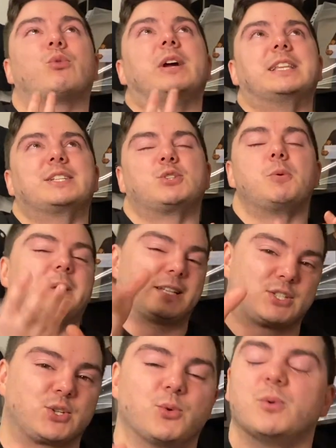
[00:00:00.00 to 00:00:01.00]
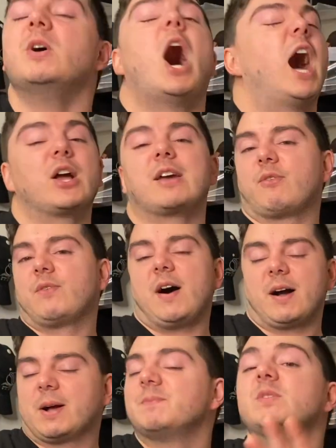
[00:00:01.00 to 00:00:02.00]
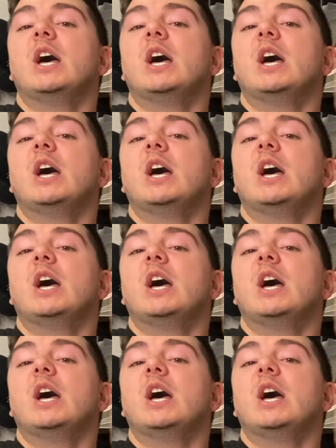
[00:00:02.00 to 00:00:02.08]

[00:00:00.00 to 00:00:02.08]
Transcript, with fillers: really Sue, but it's Sue. I don't give a fuck.